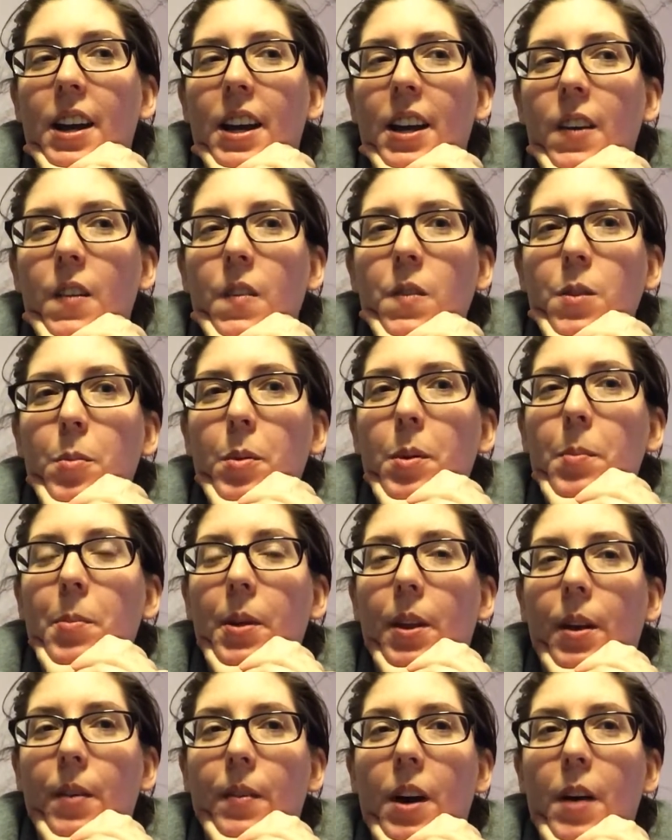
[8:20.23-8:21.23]
even the people
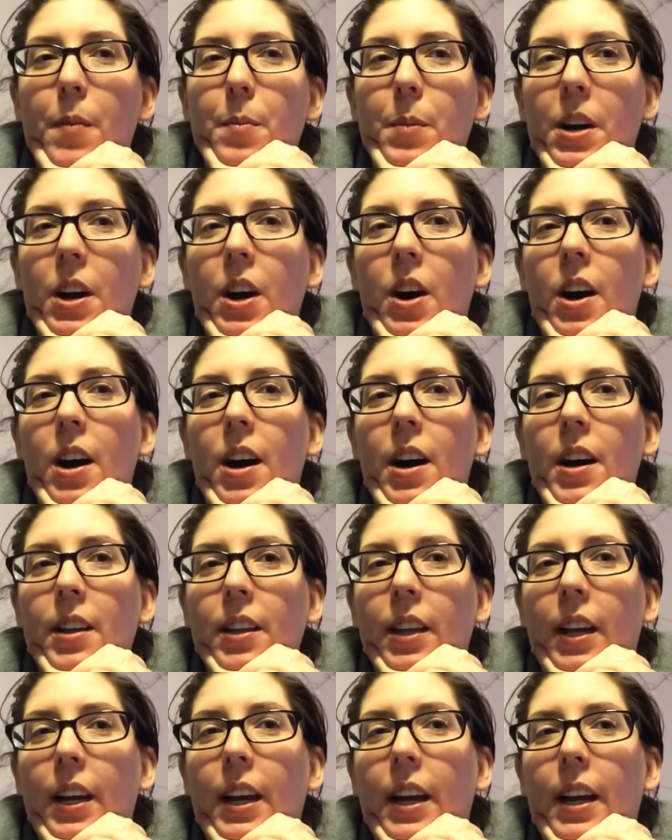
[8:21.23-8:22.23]
that have come and
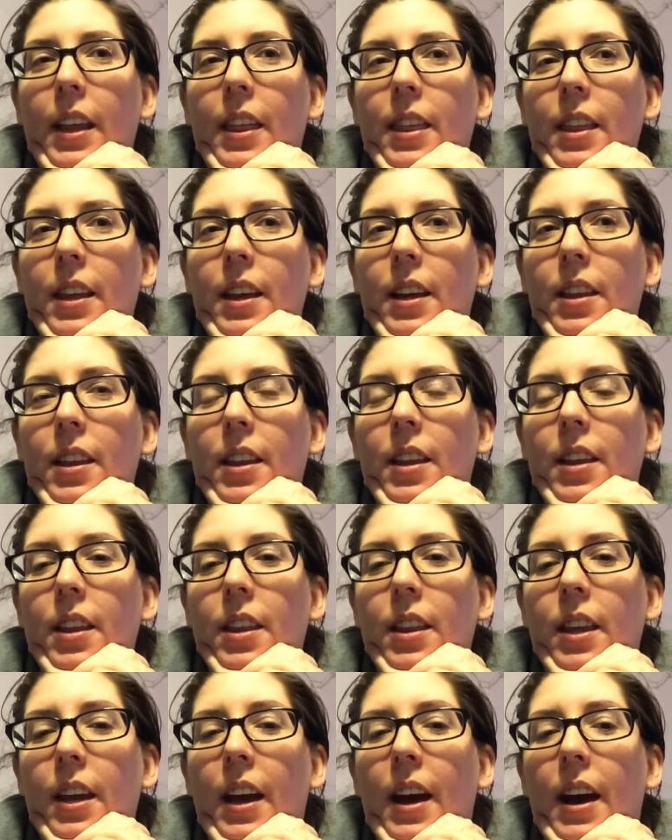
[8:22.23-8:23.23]
gone, like, I think
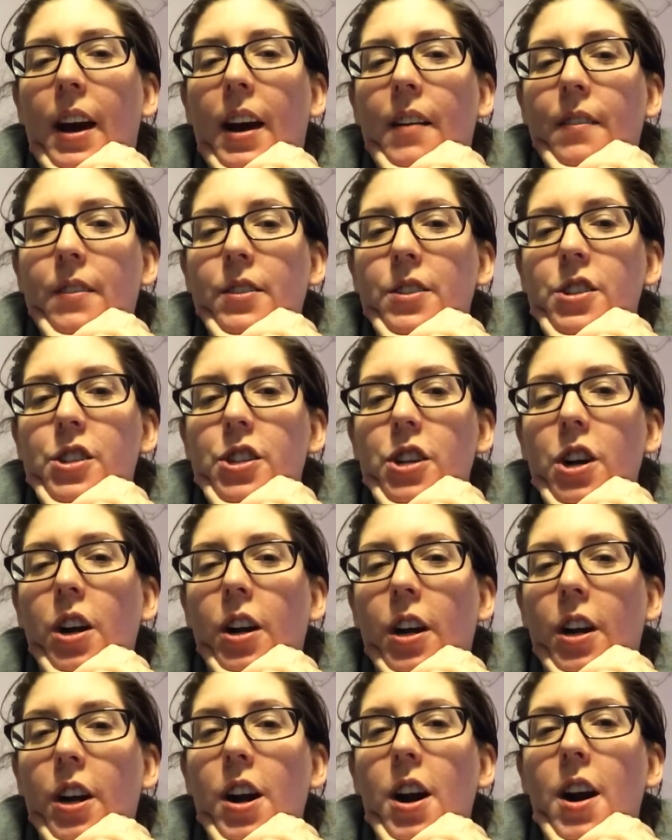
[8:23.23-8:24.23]
that they have a
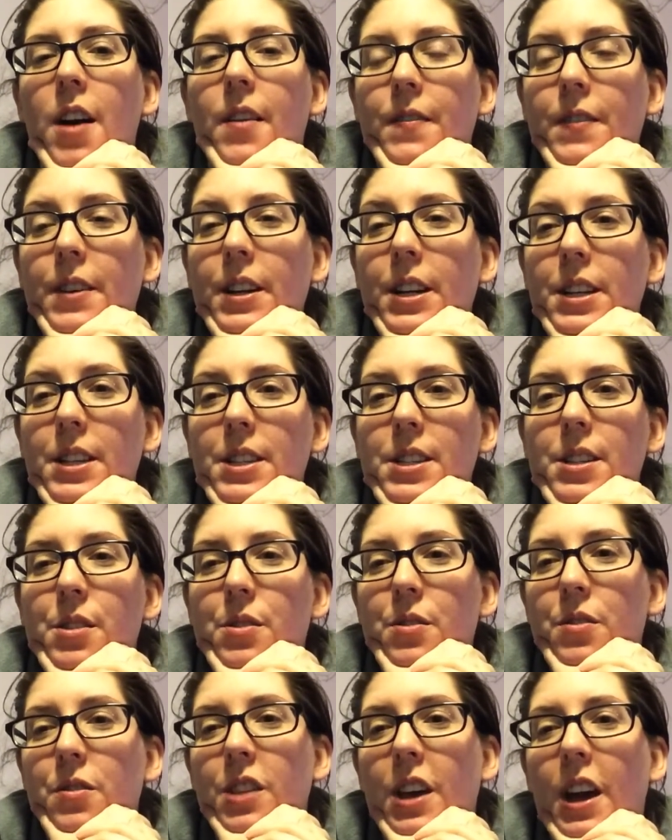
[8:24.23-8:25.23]
stronger confidence in
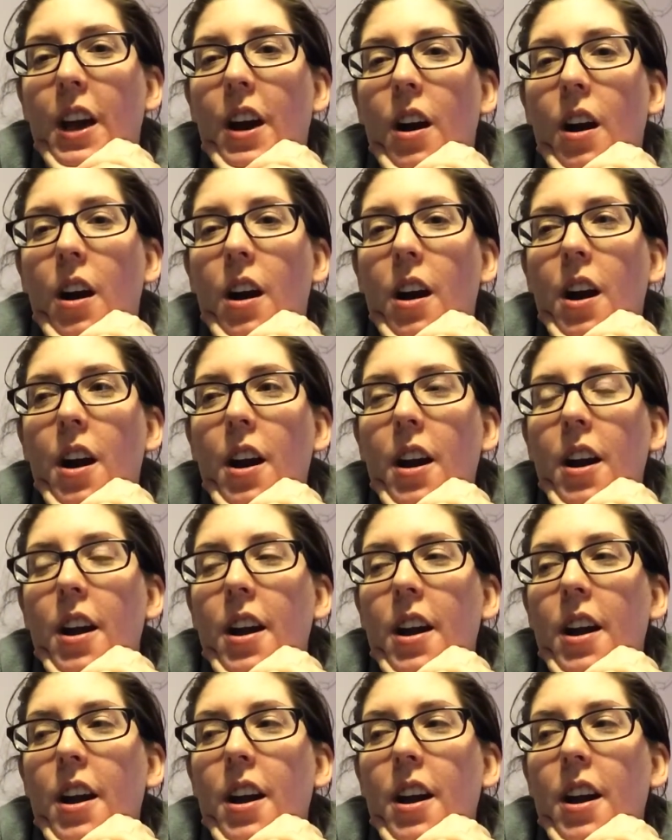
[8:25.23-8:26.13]
who they are,